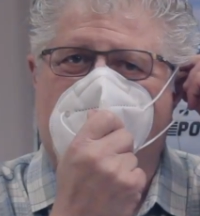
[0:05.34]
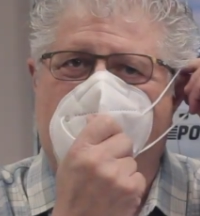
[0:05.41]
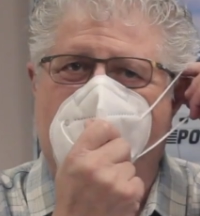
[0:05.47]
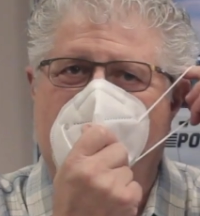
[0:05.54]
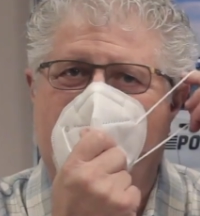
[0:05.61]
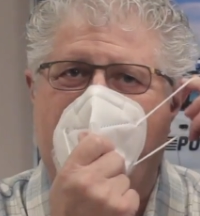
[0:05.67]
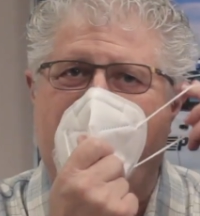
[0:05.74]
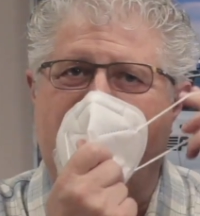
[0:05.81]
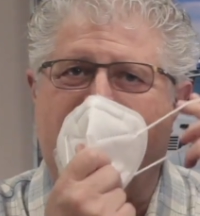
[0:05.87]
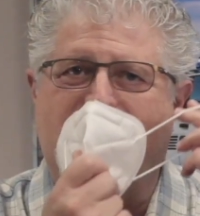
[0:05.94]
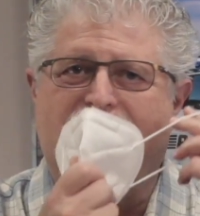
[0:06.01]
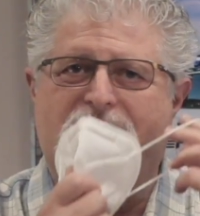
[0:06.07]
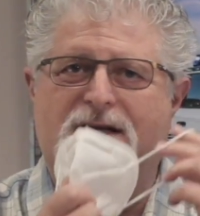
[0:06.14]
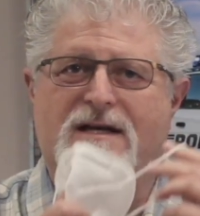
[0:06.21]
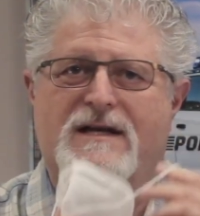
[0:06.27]
Good
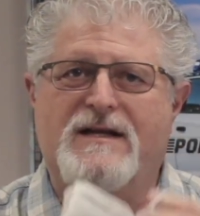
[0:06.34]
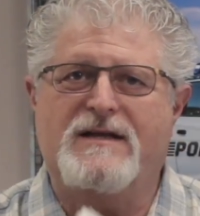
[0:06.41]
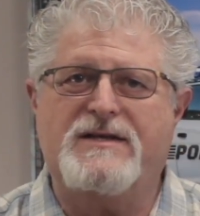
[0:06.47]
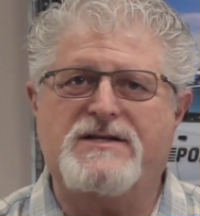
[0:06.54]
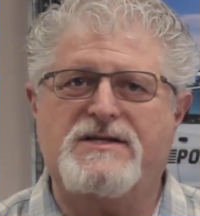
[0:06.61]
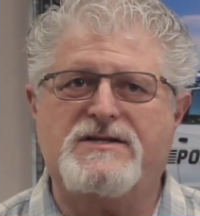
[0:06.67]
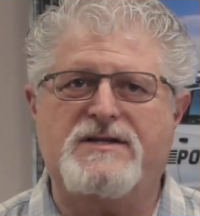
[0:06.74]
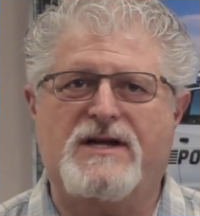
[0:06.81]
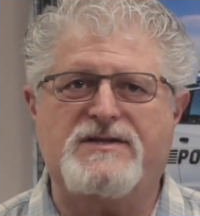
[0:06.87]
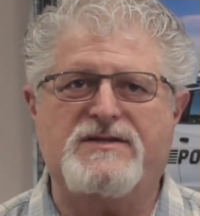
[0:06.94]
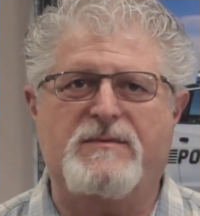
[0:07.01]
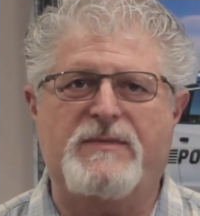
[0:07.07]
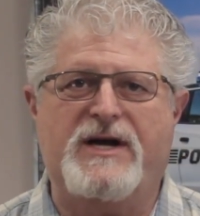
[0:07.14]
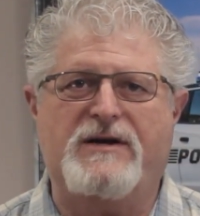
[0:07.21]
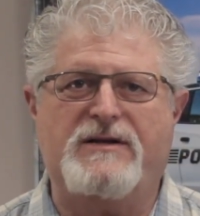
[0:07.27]
day. This is
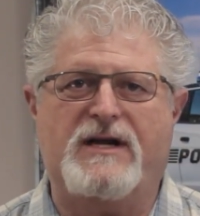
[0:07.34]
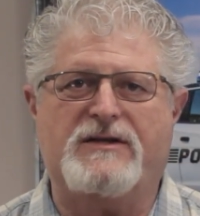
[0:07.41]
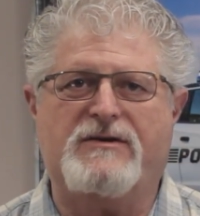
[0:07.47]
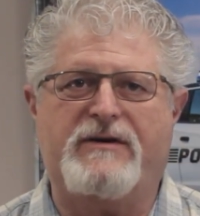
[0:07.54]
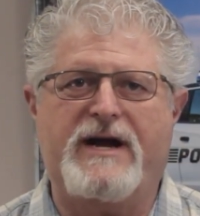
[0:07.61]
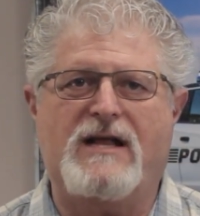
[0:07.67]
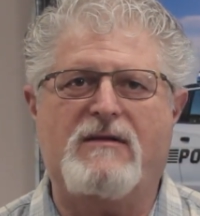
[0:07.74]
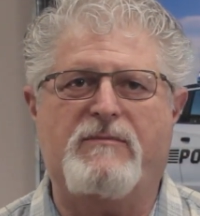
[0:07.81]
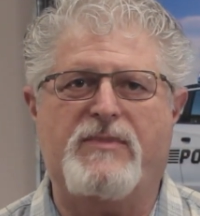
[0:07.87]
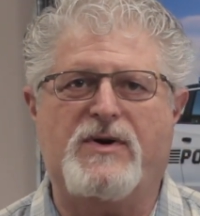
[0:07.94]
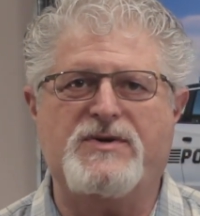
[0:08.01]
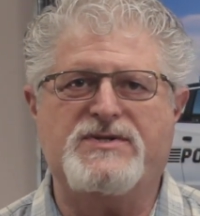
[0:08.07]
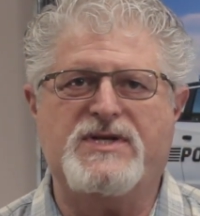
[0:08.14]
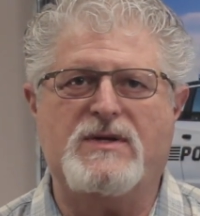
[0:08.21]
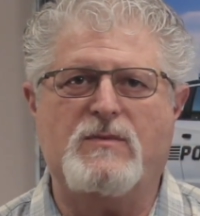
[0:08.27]
Tustin Mayor Dr. Allan
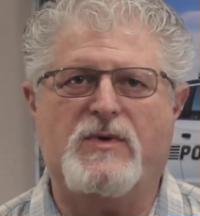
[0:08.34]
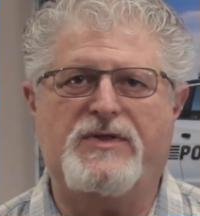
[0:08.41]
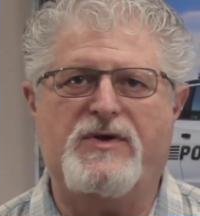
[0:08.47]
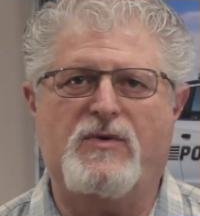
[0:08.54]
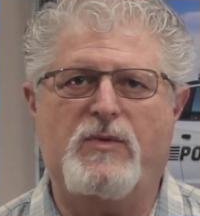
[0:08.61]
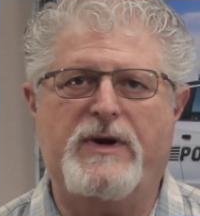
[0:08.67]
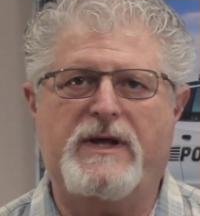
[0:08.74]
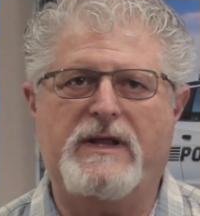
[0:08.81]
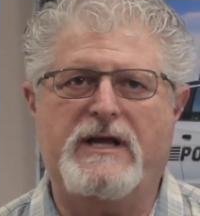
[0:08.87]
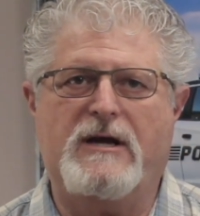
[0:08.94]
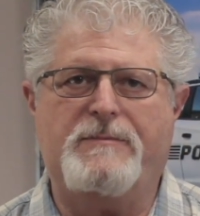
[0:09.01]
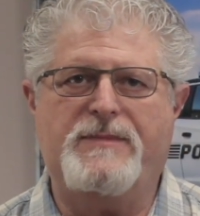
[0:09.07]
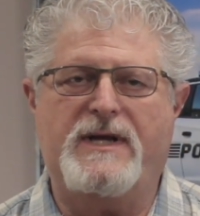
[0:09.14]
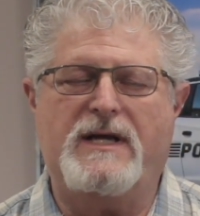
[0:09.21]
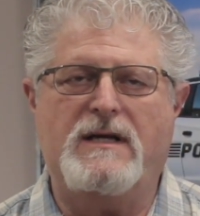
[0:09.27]
Bernstein with your weekly
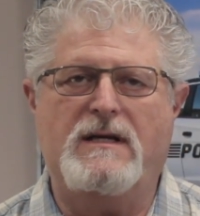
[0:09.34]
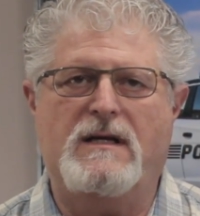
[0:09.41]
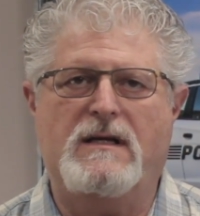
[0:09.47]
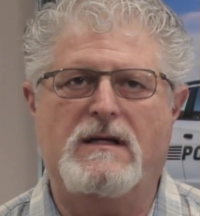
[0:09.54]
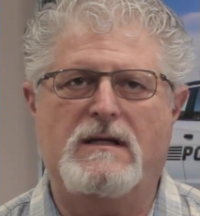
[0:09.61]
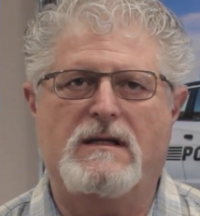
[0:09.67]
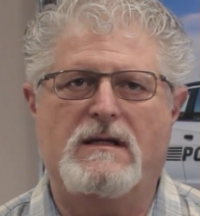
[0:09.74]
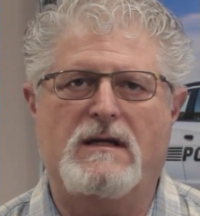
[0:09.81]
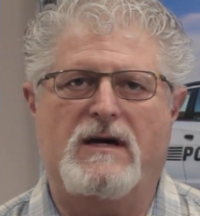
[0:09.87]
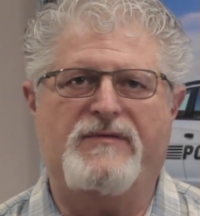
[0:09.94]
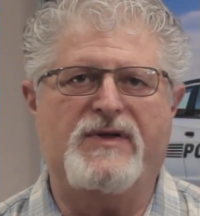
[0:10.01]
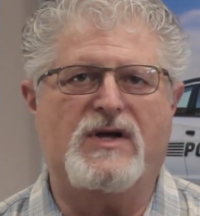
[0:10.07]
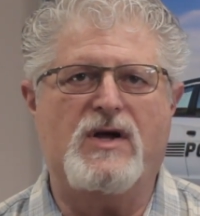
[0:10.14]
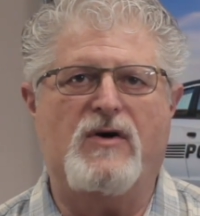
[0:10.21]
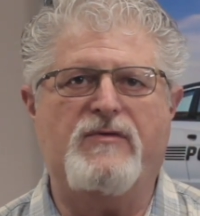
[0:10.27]
update of
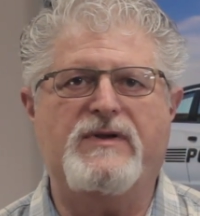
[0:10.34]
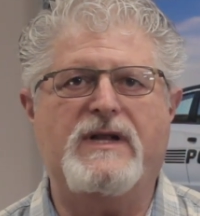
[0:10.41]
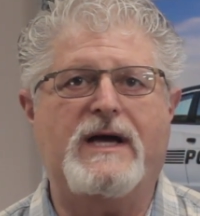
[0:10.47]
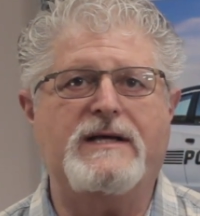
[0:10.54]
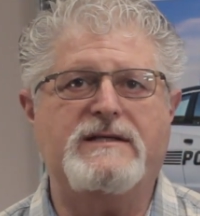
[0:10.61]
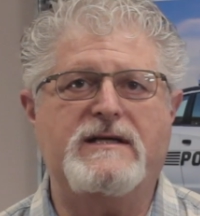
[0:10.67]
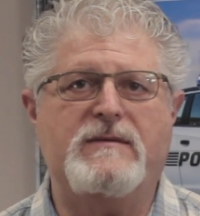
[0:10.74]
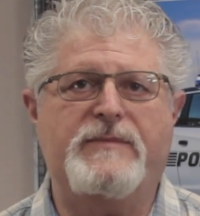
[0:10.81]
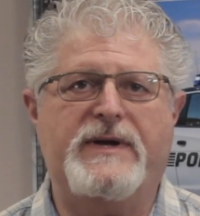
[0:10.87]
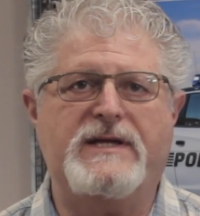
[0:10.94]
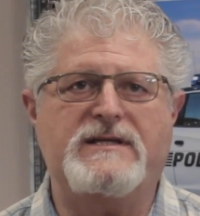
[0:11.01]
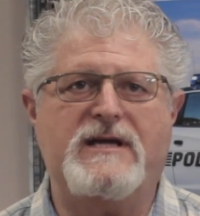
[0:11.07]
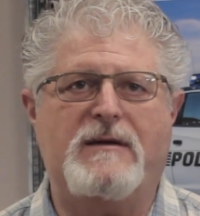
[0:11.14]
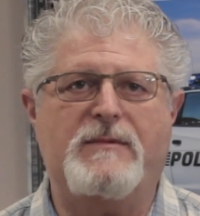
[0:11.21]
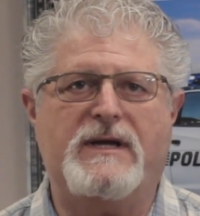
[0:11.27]
the COVID-19
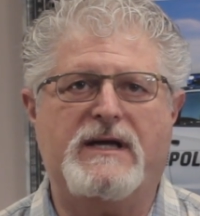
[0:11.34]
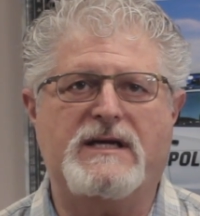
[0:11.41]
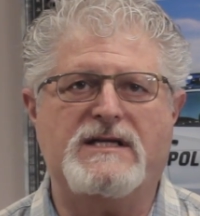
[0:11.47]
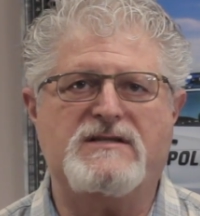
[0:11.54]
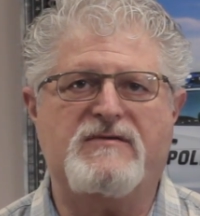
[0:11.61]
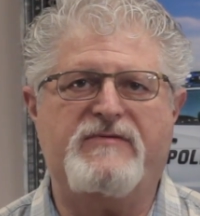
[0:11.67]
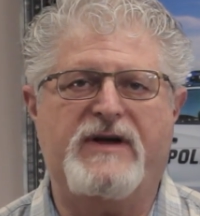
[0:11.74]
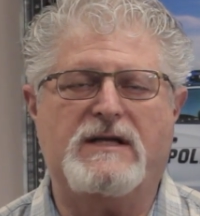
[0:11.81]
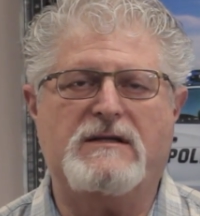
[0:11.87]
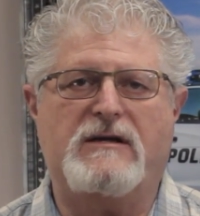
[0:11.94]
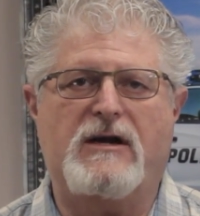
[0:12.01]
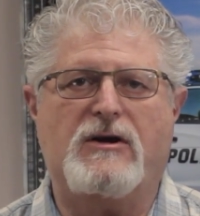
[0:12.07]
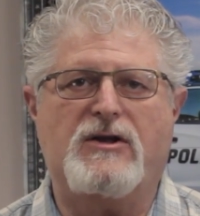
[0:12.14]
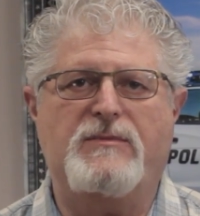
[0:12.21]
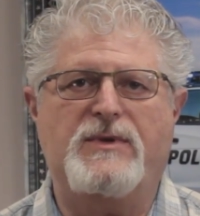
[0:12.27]
pandemic and its effect on
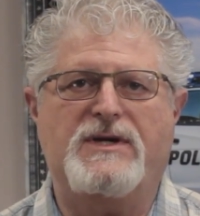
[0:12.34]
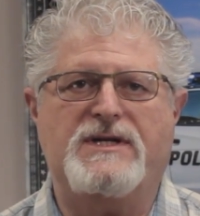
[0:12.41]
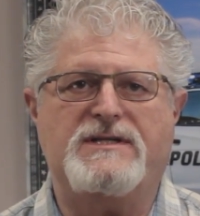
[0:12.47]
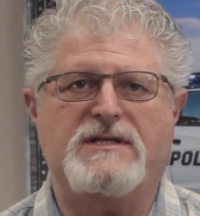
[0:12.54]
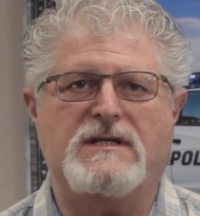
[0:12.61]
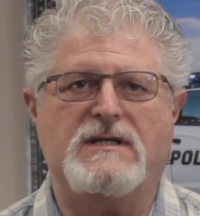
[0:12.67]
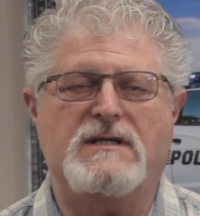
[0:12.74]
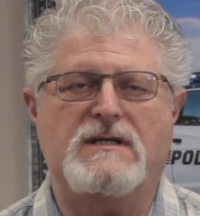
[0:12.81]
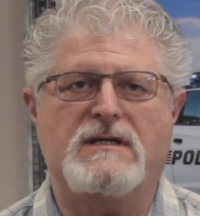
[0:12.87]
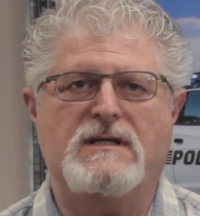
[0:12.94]
our community.